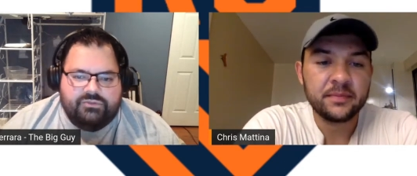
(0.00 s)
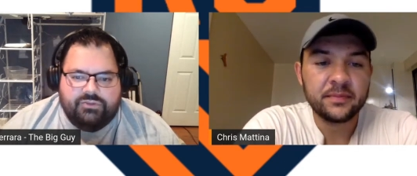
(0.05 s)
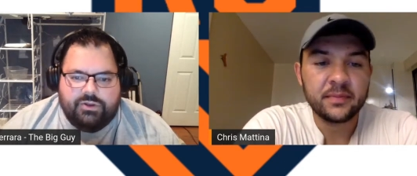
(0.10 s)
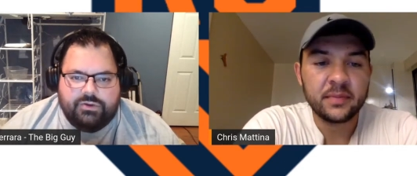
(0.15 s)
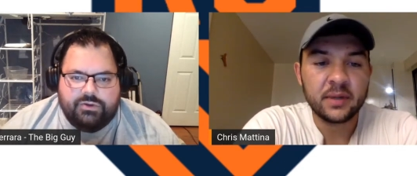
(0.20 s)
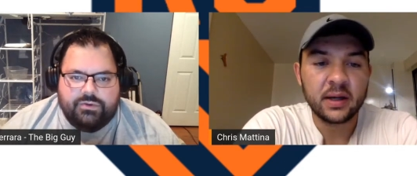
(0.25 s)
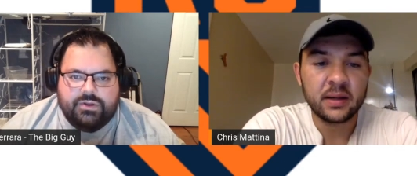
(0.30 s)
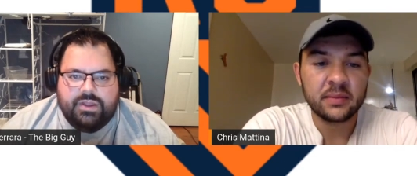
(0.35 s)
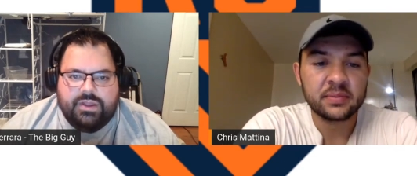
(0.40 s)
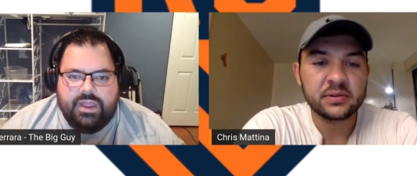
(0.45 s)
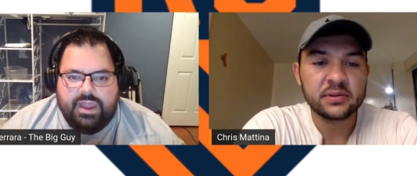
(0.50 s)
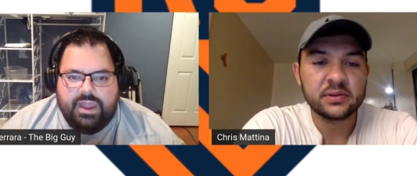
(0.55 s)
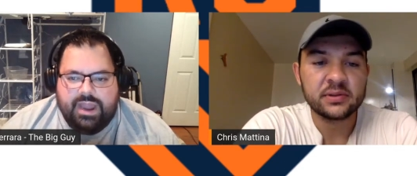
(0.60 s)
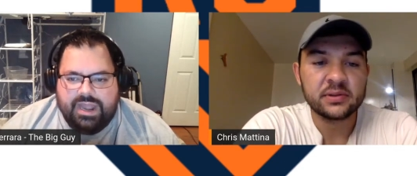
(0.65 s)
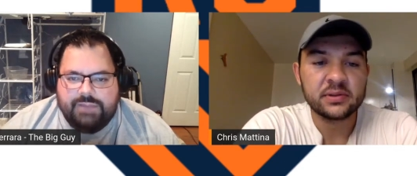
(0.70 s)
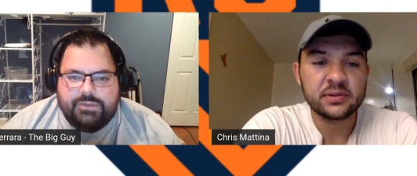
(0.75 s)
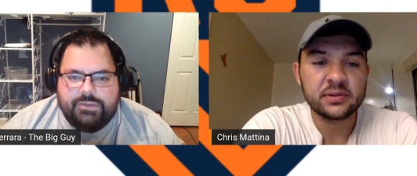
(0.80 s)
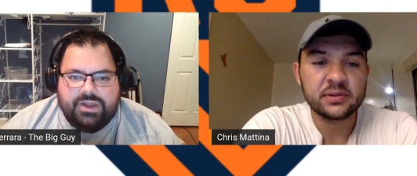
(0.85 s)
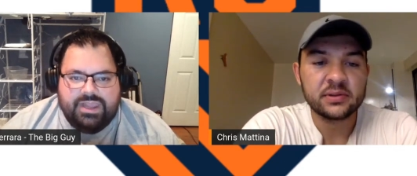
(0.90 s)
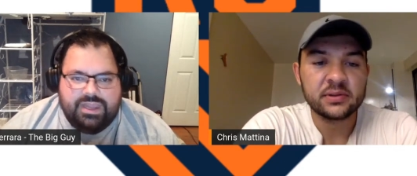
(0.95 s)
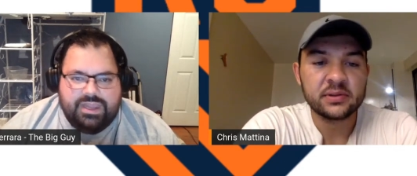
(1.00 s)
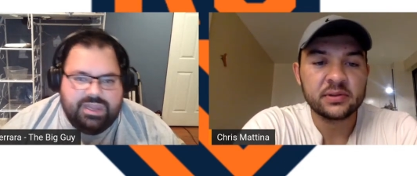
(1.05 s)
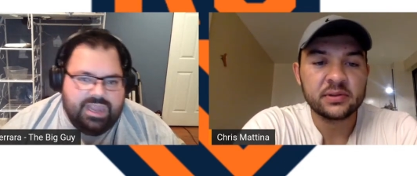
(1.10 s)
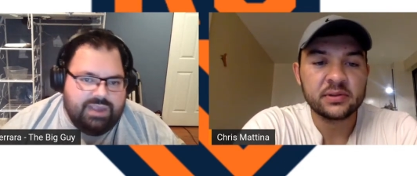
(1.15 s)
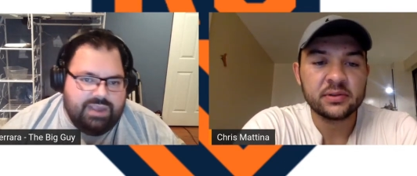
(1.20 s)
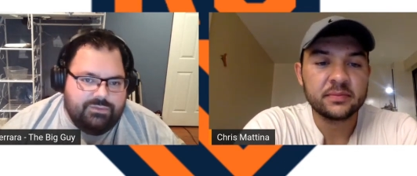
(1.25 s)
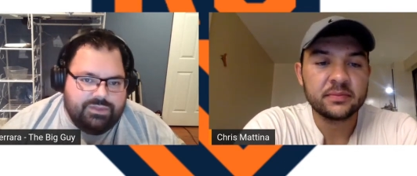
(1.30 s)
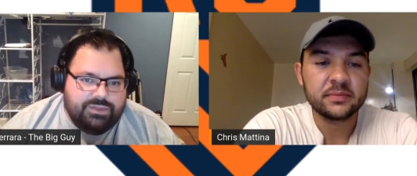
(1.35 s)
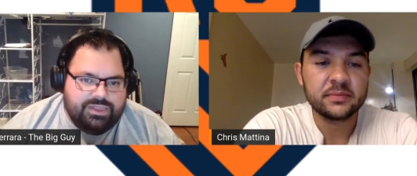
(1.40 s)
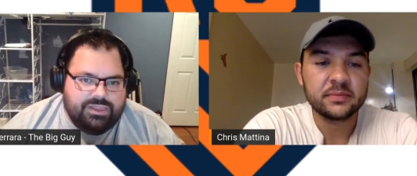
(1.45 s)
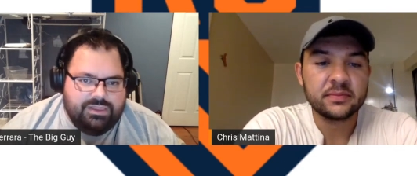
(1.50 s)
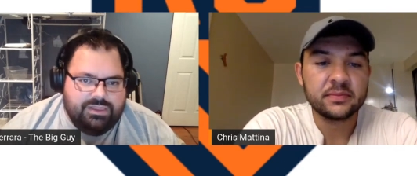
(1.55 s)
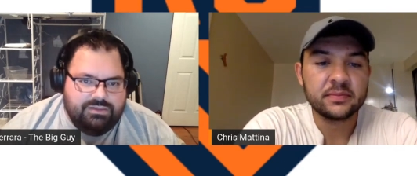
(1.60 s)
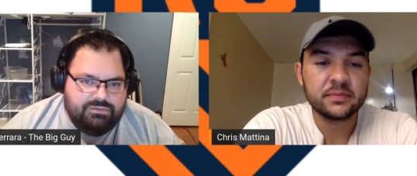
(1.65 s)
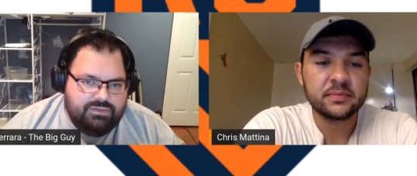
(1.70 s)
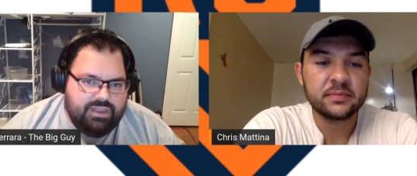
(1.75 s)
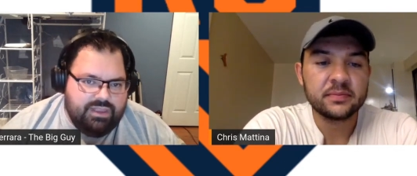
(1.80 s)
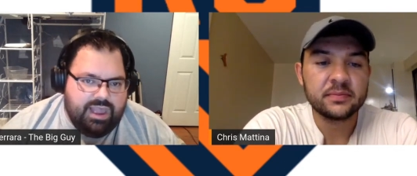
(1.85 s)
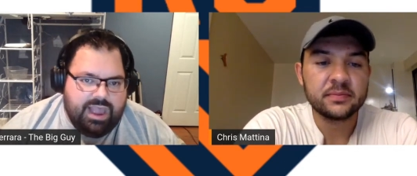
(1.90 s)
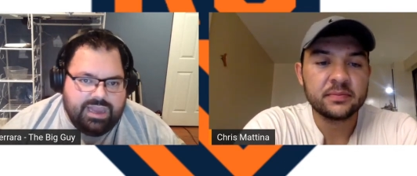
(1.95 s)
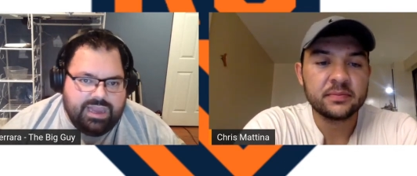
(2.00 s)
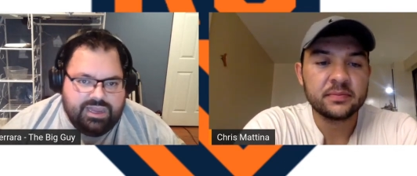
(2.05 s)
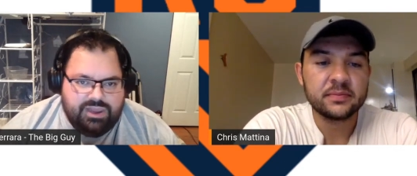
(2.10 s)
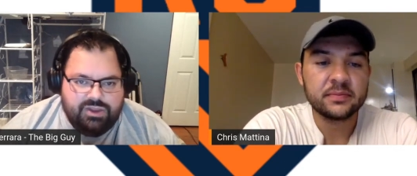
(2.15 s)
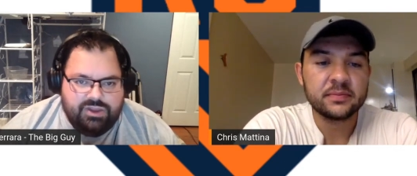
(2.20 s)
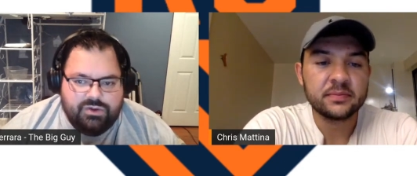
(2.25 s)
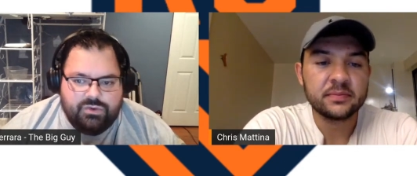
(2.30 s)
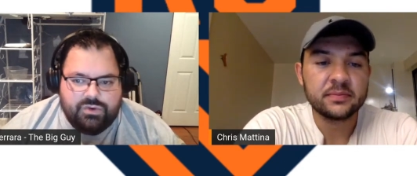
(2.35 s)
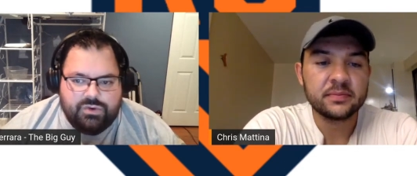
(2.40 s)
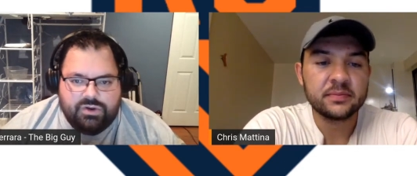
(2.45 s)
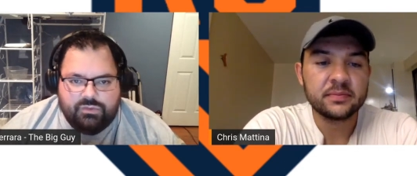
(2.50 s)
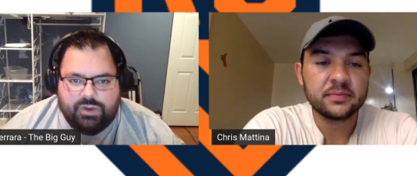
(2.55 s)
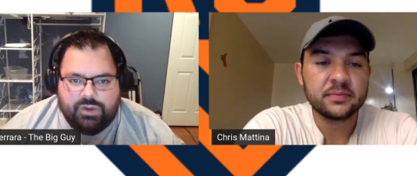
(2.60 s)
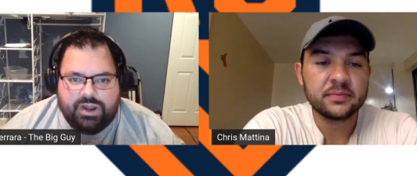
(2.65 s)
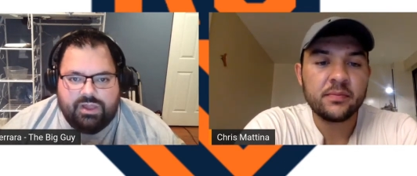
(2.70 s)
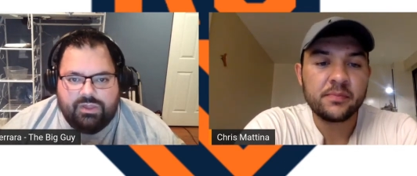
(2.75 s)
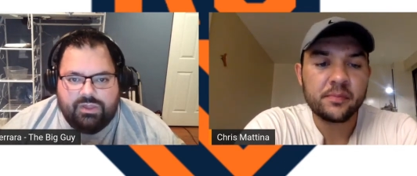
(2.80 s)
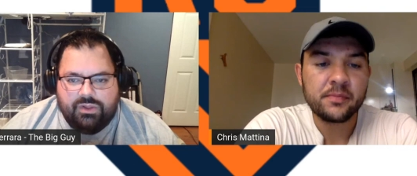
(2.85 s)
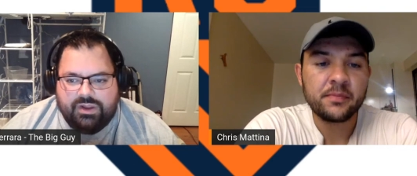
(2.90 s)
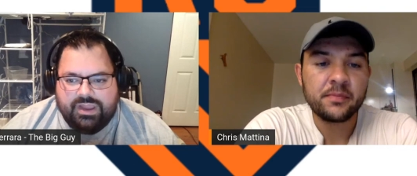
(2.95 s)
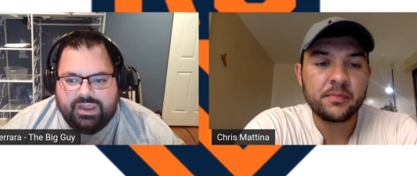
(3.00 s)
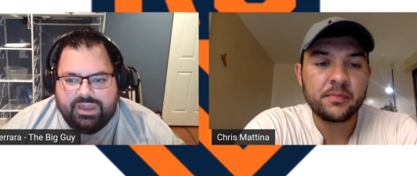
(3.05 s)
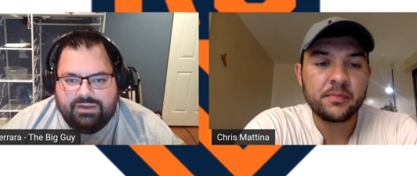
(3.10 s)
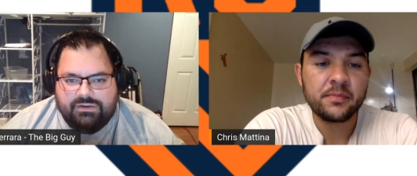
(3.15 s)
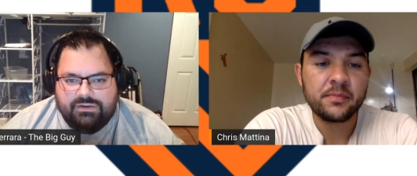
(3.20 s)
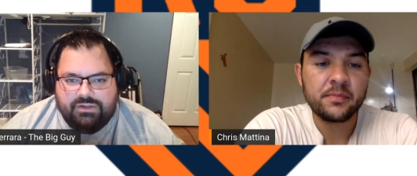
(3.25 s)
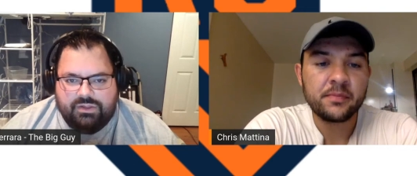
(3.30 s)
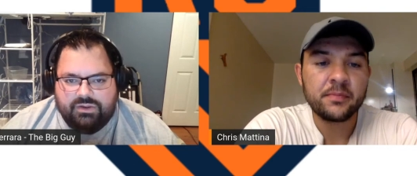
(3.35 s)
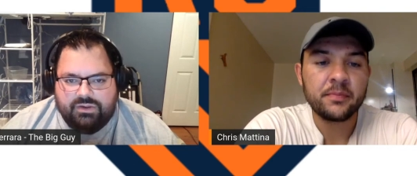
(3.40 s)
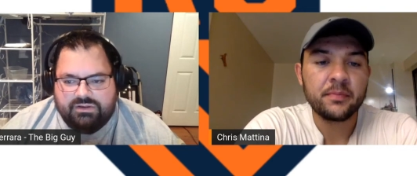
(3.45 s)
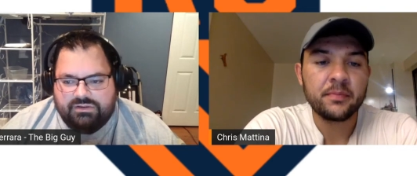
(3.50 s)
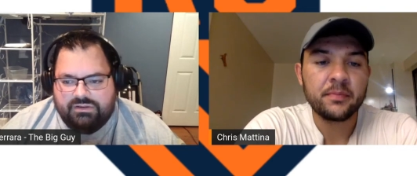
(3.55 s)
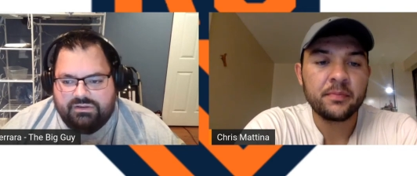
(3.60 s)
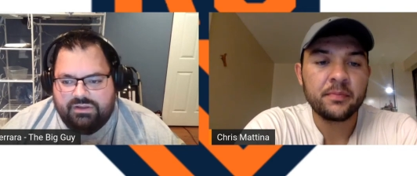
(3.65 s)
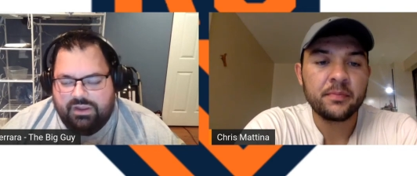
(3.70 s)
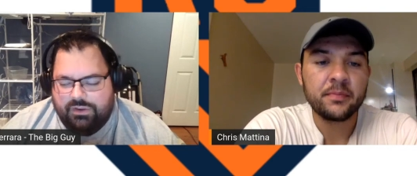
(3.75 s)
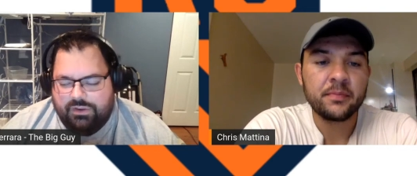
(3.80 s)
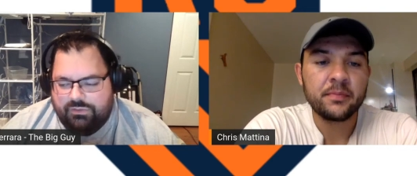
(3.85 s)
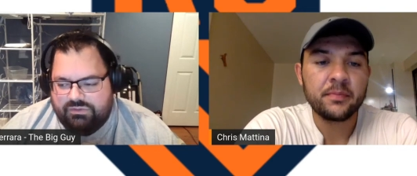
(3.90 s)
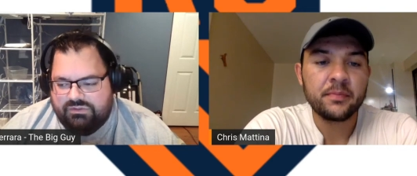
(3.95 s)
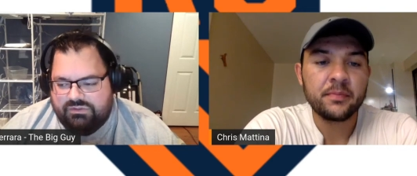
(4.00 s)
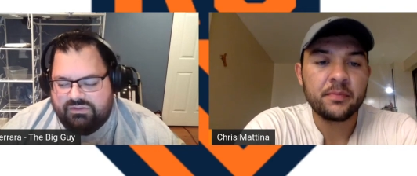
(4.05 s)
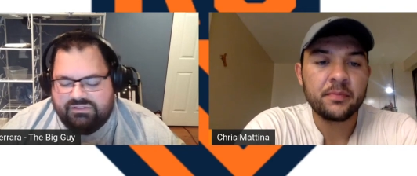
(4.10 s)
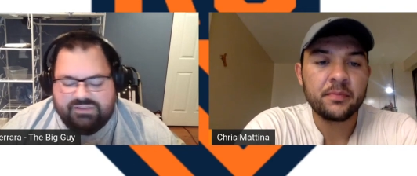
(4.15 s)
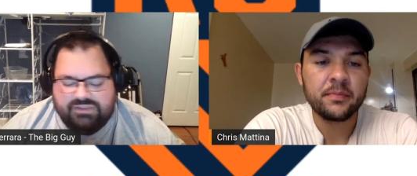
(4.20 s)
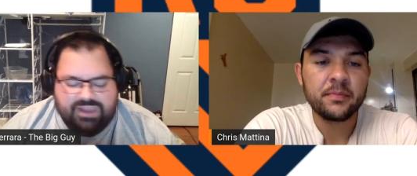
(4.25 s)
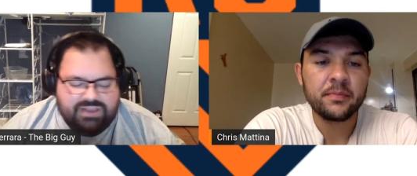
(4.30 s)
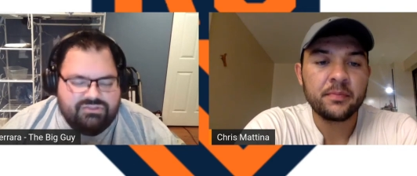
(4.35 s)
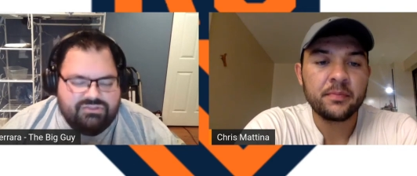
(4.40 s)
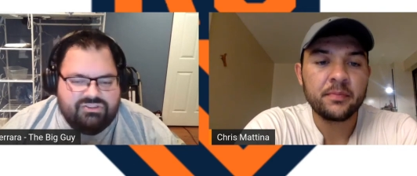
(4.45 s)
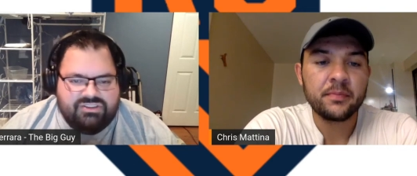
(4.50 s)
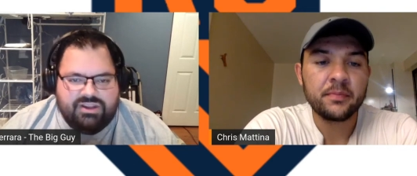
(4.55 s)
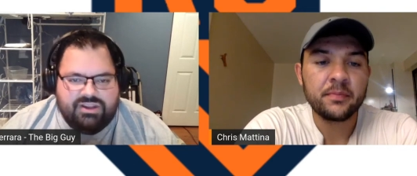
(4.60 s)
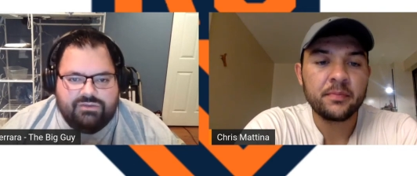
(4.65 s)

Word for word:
Speaker 1: Um. So anybody, yeah, with IQ or want to look at look, you know, just